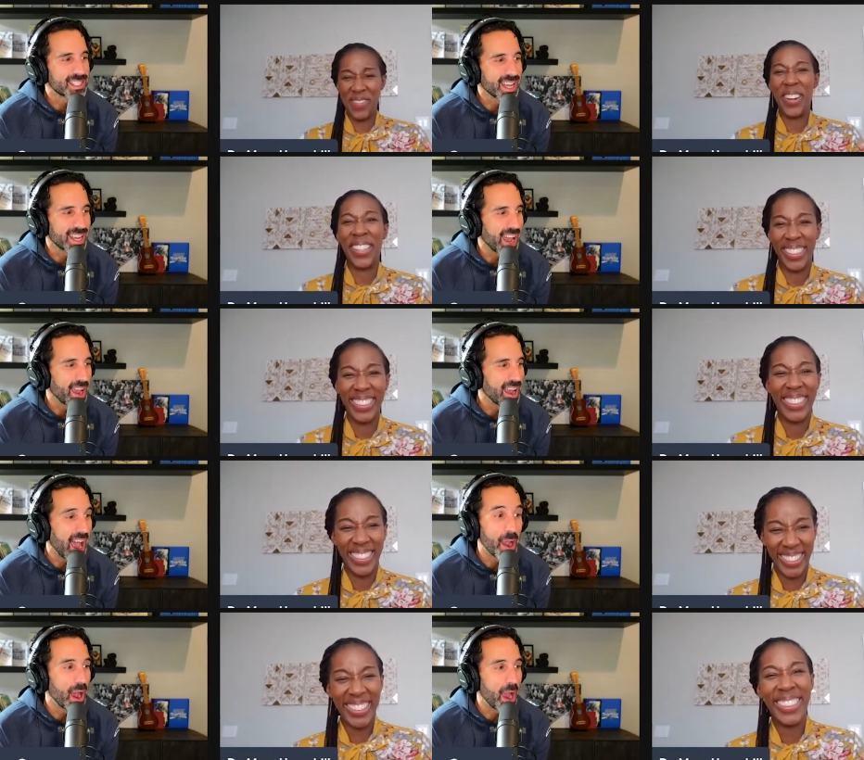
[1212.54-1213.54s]
Speaker 1: like I,
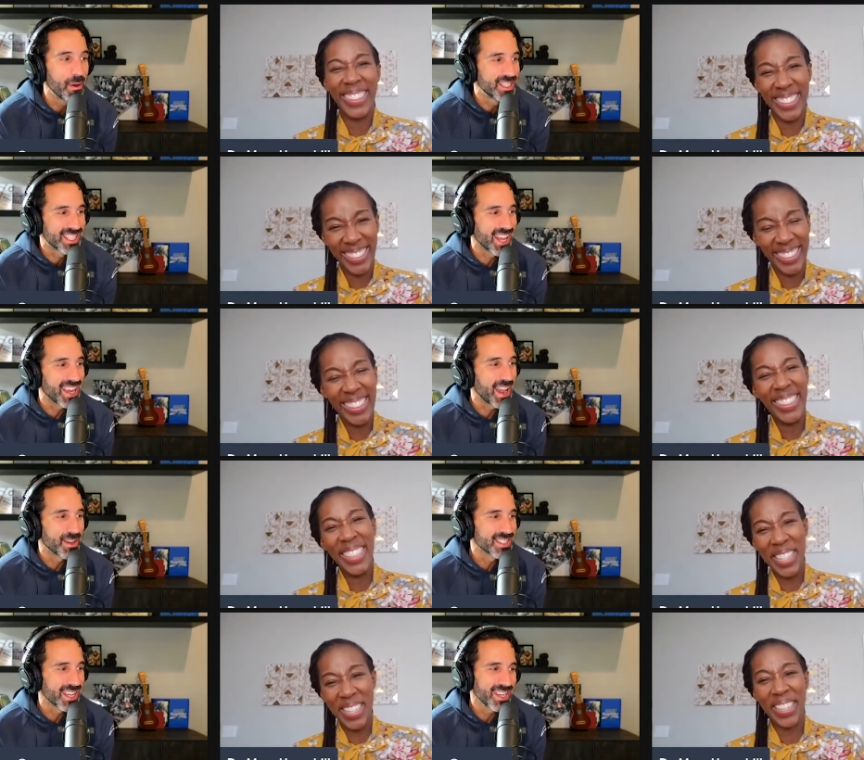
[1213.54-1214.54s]
I, was like I was
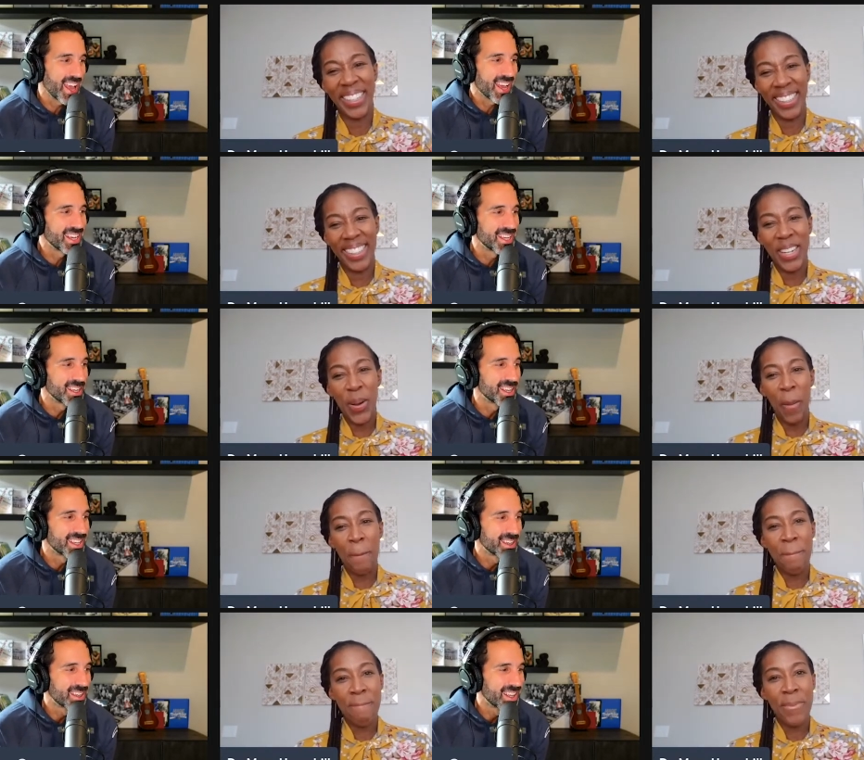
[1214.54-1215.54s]
like nah, you.
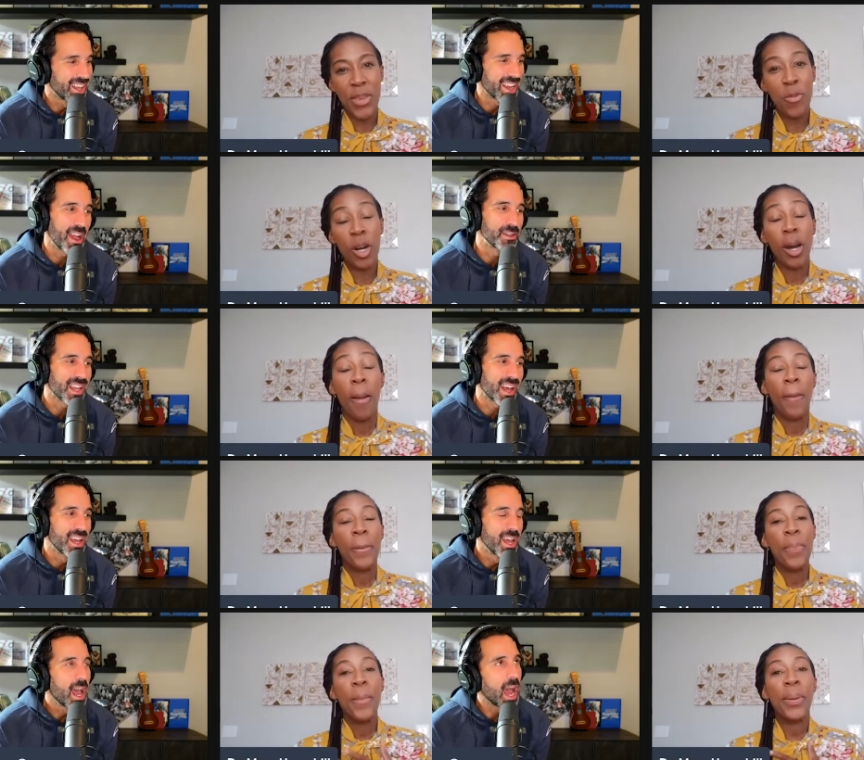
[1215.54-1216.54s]
like I was
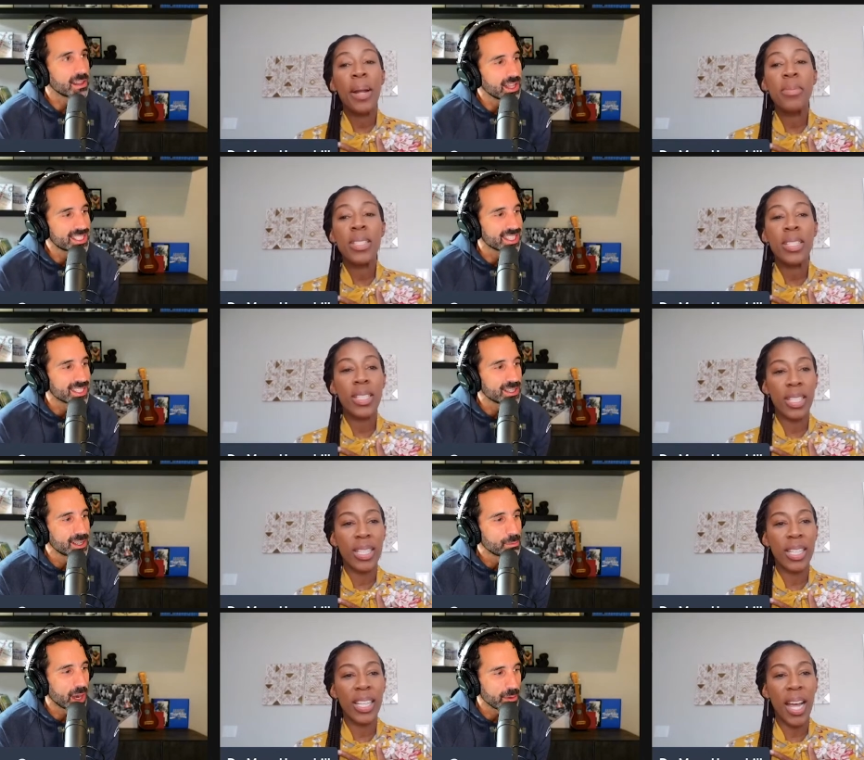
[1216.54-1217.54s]
I listened,
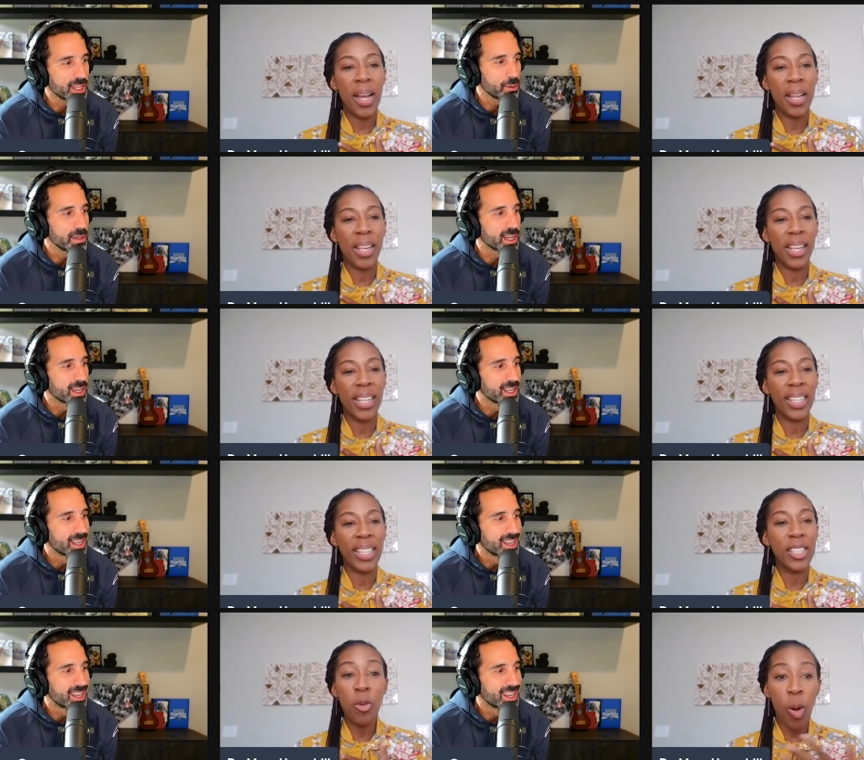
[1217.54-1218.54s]
but I'm like you'll be good.
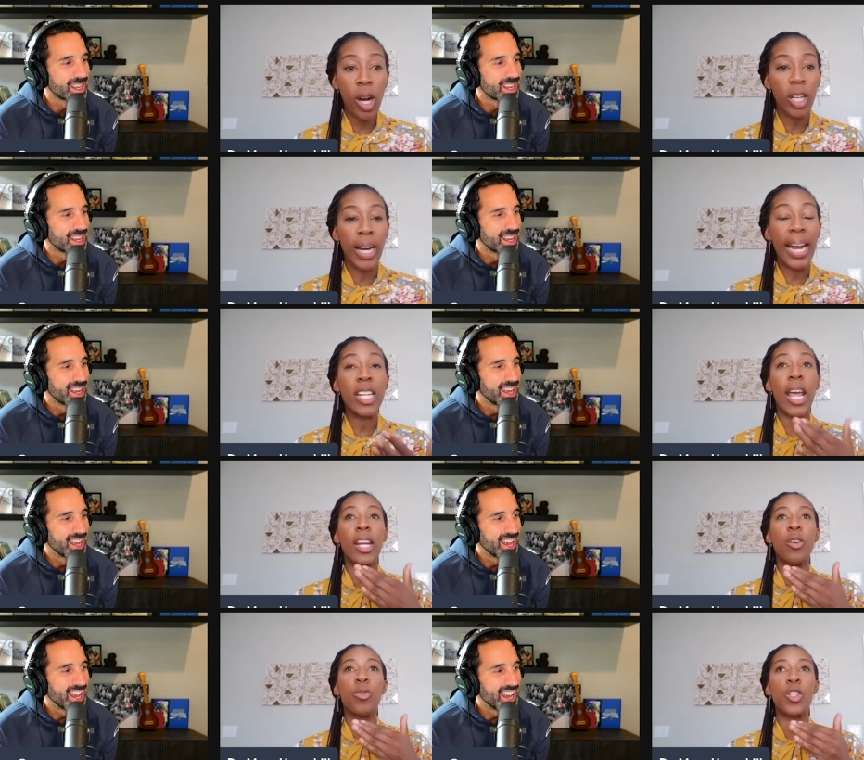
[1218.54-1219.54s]
Speaker 2: You were, and
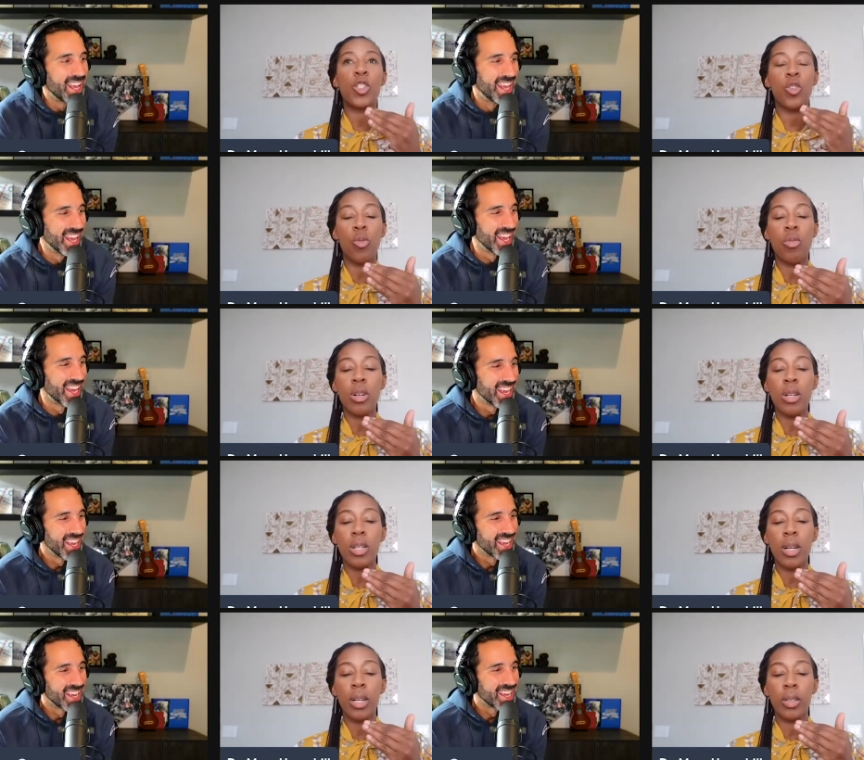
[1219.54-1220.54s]
and it was
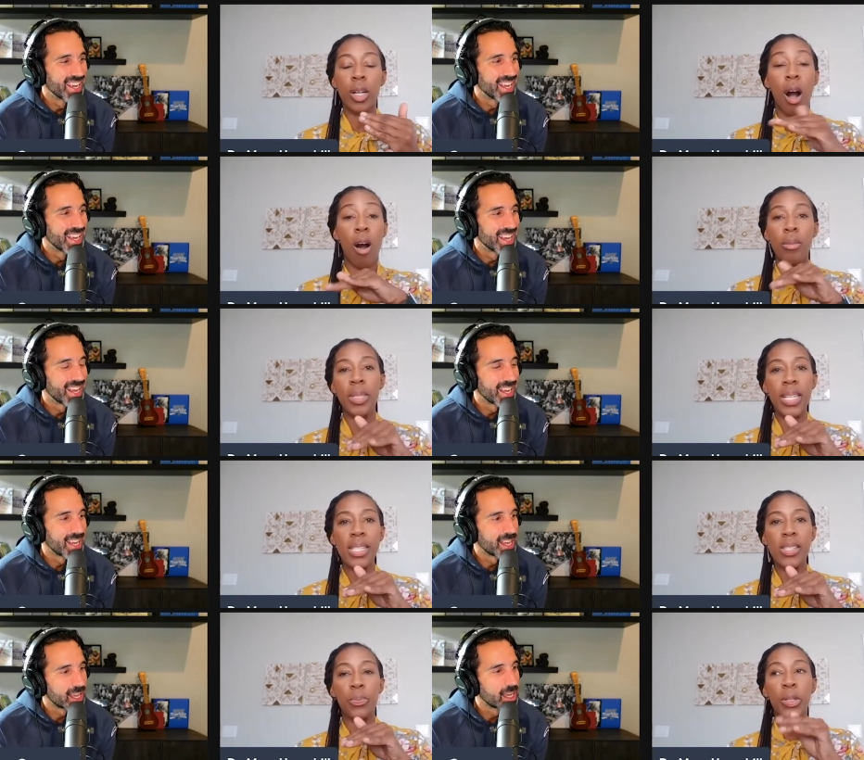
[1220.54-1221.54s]
your
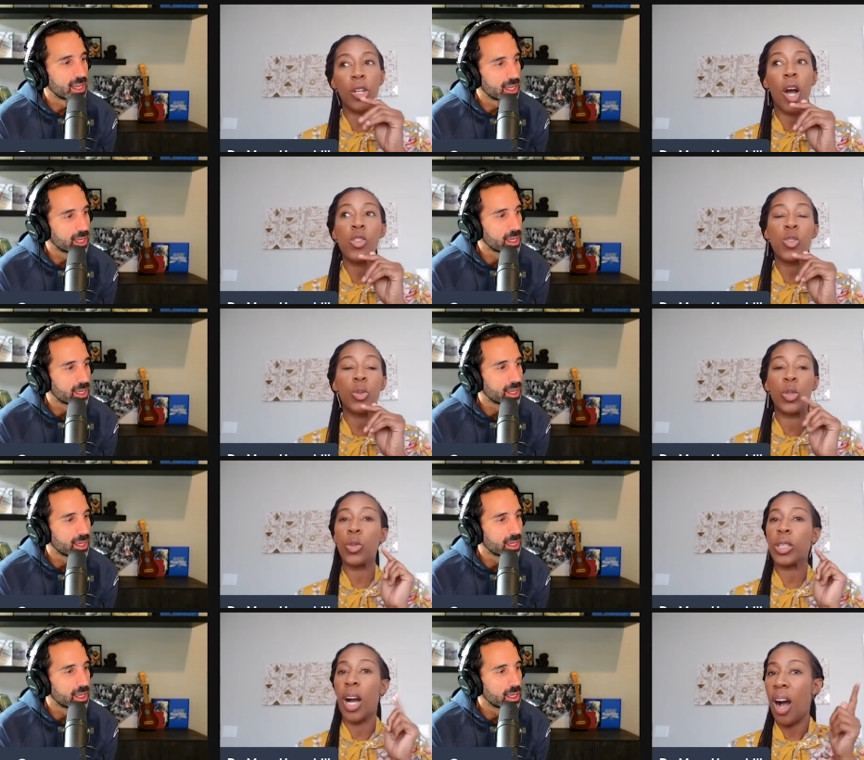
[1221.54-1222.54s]
calmness, but also
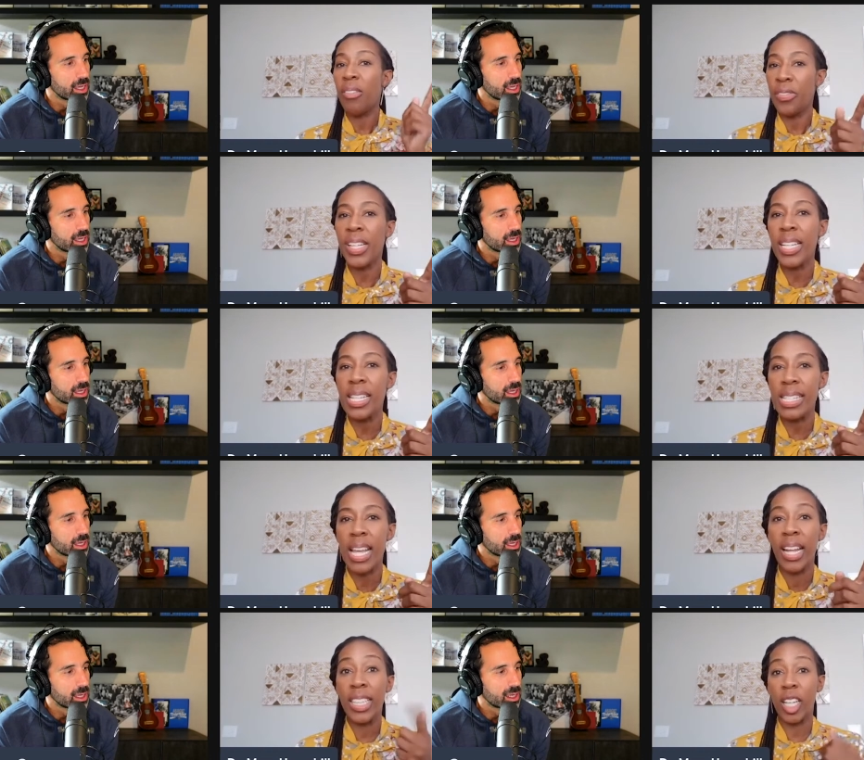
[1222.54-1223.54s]
your confidence
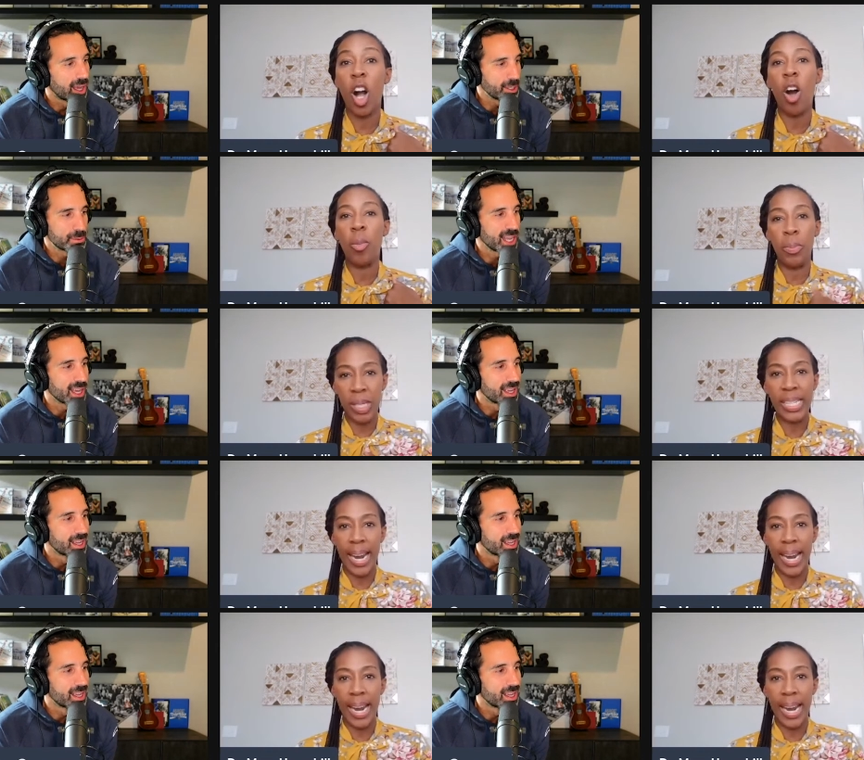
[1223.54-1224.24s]
that calmed me